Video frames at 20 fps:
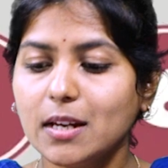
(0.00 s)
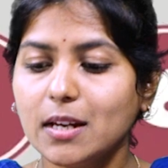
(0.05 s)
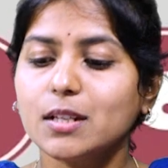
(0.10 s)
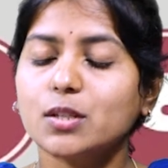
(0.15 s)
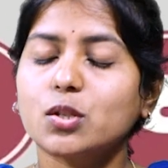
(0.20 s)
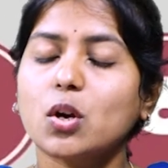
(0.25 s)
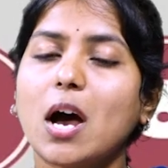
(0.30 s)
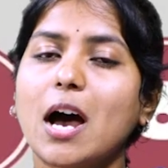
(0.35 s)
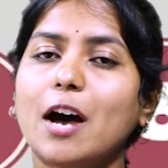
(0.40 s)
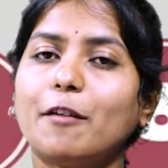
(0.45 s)

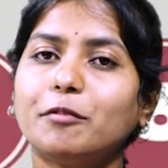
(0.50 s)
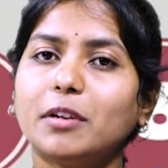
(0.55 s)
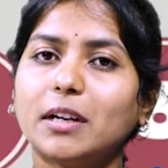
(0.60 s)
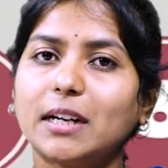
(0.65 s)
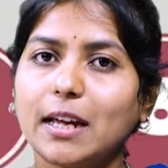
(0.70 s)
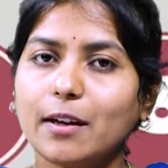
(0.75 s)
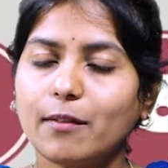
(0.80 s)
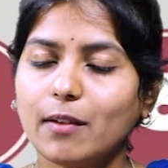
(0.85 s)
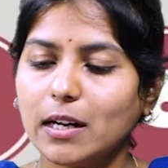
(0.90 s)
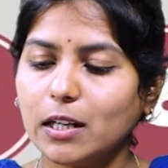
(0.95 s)
So after
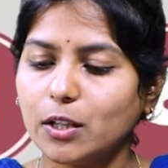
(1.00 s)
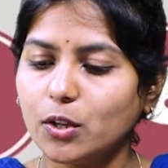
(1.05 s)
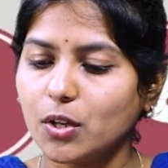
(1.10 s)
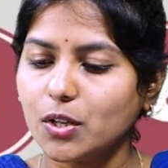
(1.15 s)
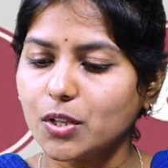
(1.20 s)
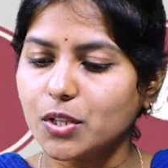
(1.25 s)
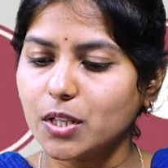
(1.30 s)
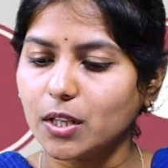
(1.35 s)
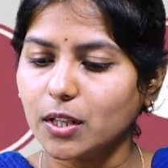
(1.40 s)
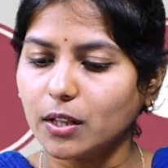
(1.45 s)

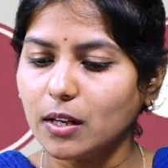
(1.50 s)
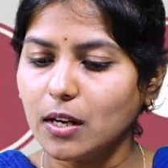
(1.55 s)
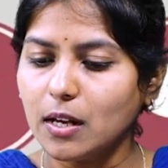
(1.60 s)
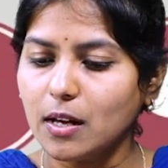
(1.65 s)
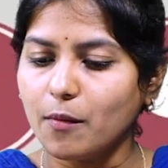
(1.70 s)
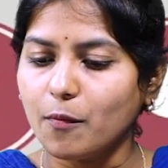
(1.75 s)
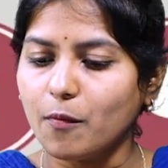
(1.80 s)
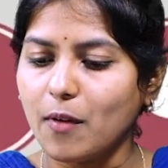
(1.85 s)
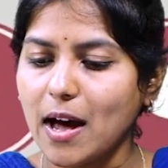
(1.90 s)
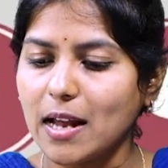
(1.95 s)
evaluation,
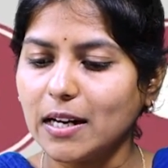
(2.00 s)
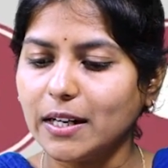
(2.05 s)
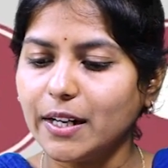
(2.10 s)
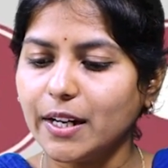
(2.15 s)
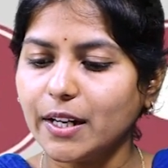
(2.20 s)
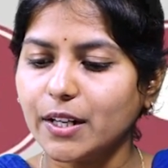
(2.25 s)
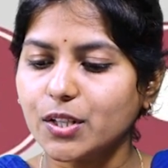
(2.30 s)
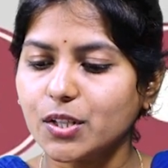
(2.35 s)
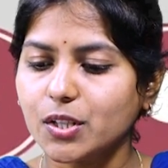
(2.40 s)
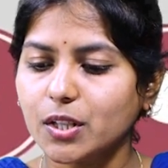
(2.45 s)

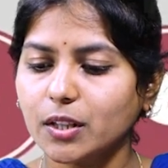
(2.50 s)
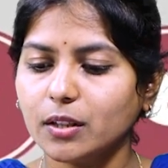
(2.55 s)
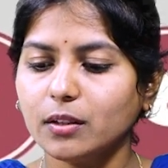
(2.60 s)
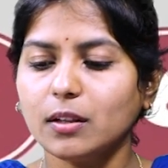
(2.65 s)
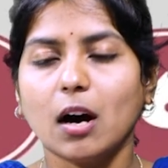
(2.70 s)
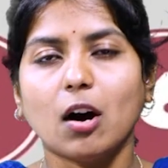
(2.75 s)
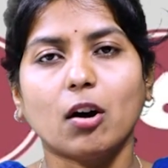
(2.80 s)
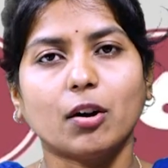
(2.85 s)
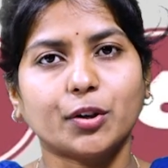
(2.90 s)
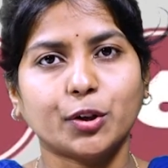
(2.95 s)
validation
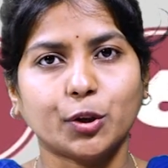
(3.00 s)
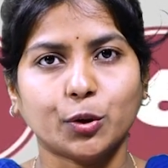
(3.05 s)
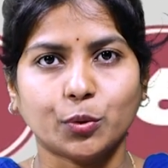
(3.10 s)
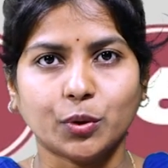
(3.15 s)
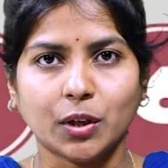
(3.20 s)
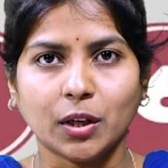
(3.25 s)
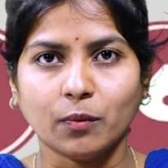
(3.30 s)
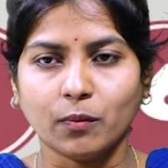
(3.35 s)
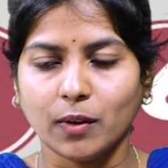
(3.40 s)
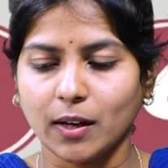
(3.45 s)
or
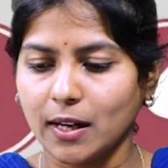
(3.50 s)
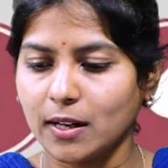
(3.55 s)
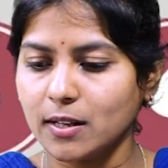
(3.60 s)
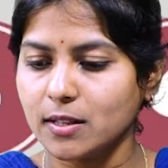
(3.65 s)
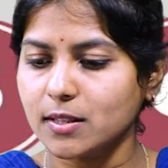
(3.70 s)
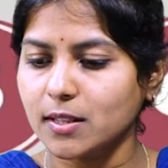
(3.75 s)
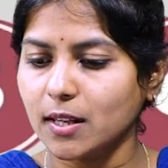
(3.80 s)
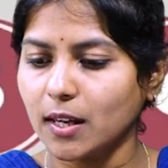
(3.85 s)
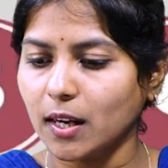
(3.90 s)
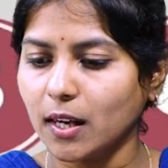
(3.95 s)
tuning, we can
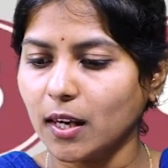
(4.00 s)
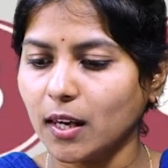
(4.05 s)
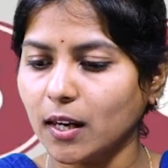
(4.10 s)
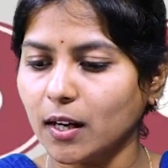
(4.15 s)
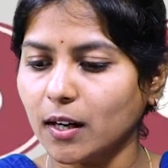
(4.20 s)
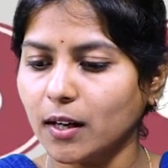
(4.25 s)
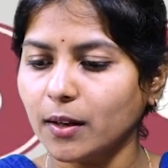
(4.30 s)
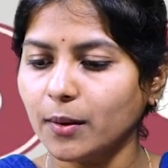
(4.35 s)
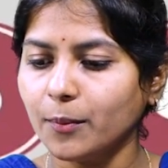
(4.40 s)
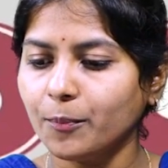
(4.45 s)
say
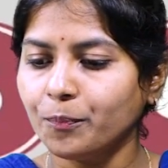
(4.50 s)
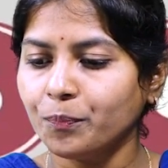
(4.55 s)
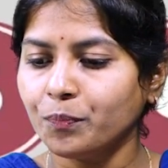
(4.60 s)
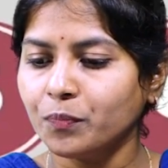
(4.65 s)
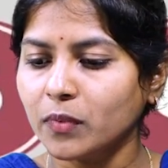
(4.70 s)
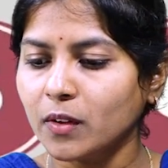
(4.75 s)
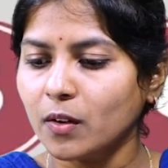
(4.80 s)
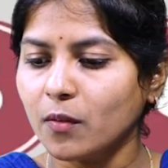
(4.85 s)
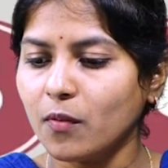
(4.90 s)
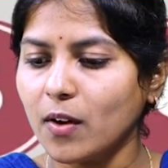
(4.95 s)
here
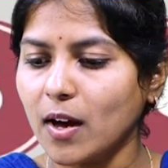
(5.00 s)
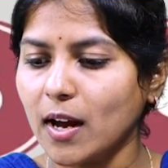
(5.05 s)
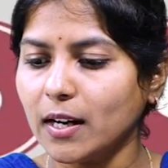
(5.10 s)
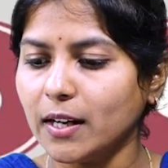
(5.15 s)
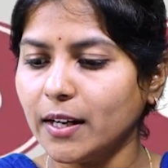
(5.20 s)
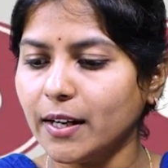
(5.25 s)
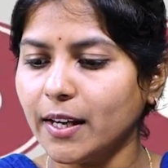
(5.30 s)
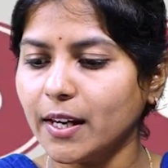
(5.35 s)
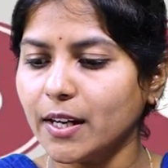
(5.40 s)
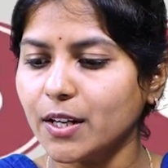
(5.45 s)

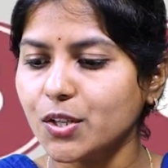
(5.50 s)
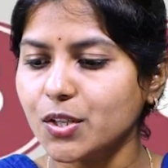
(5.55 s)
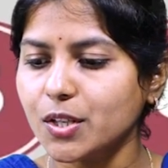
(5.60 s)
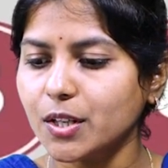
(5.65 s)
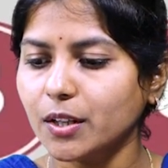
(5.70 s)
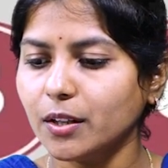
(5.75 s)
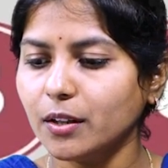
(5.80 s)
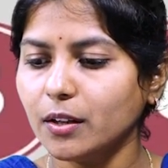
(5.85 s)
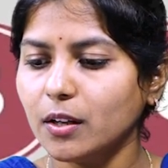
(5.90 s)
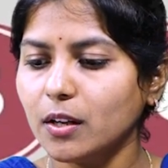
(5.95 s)

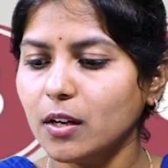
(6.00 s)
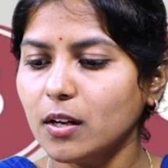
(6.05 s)
validation.